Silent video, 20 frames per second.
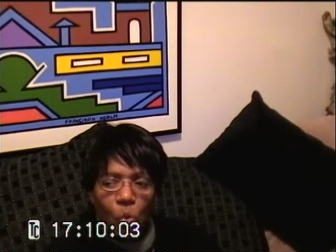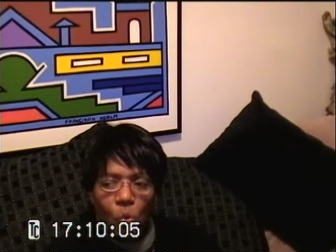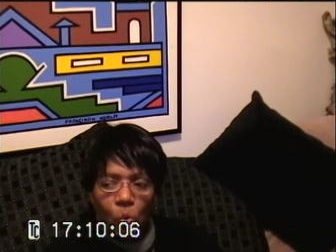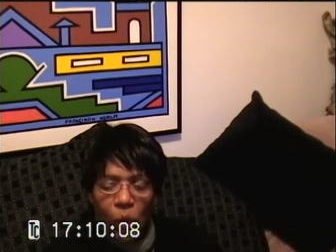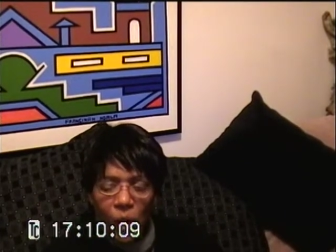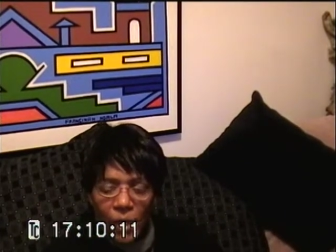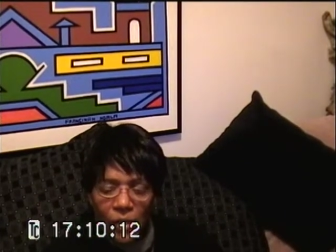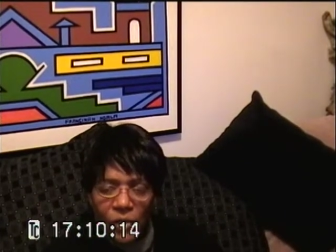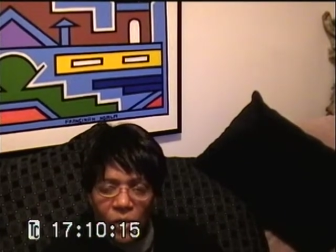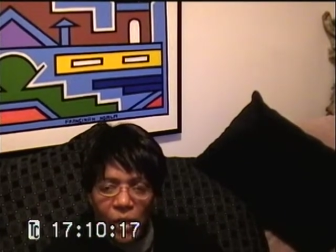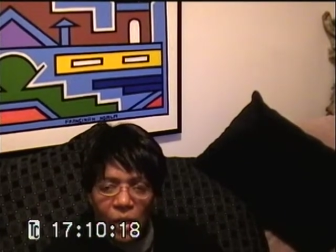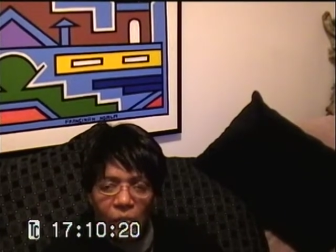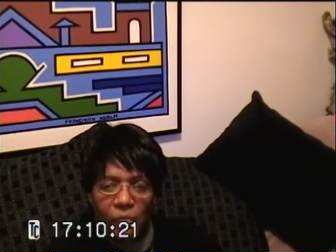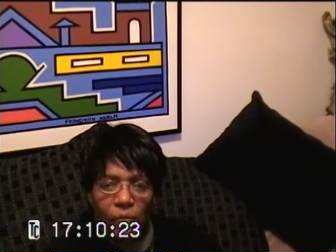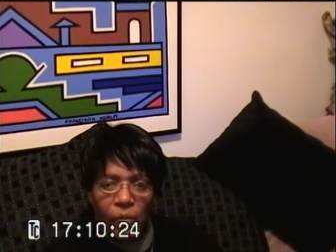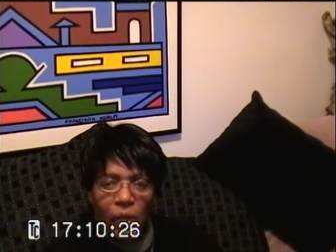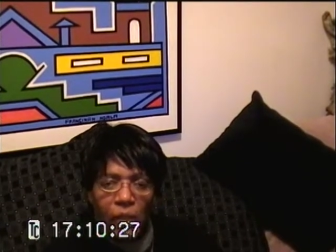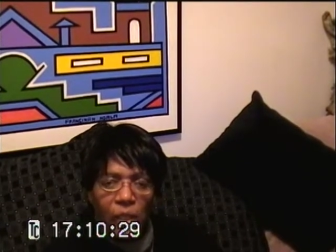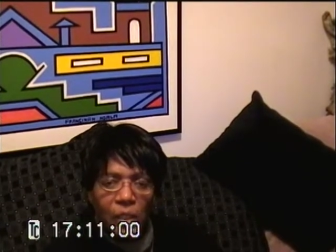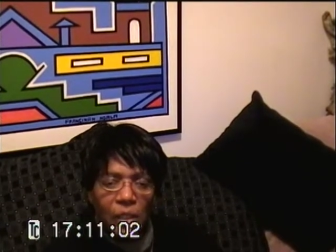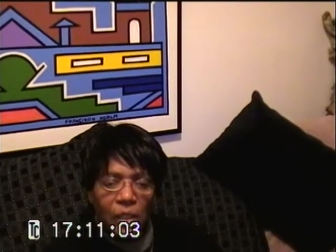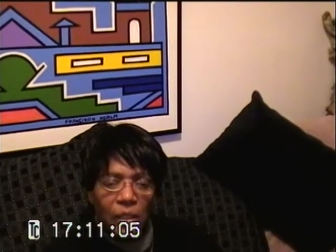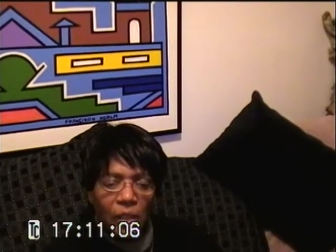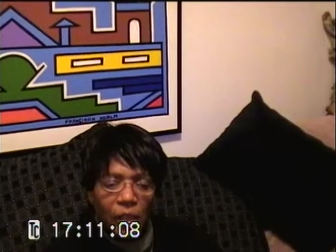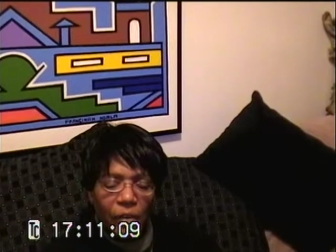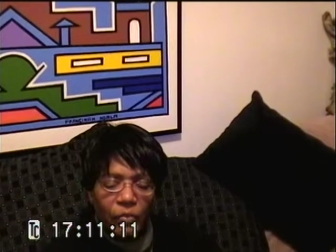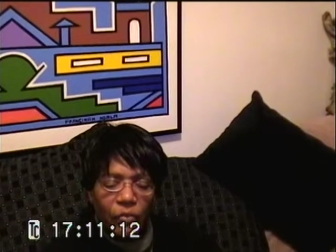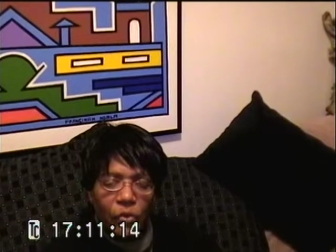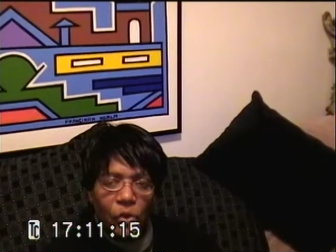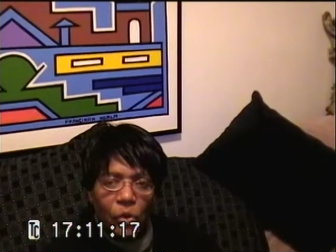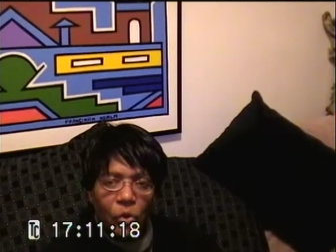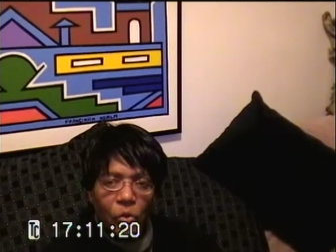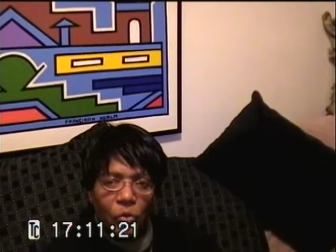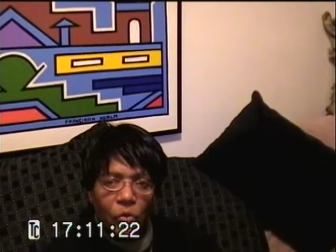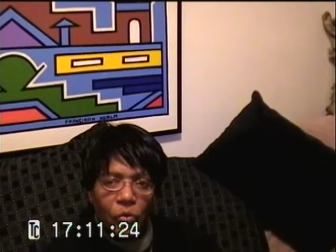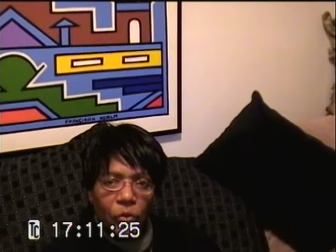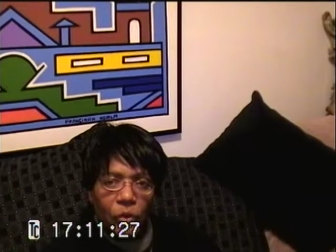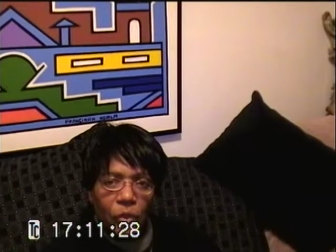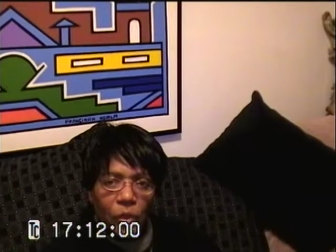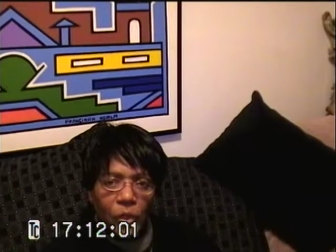Was there money left over?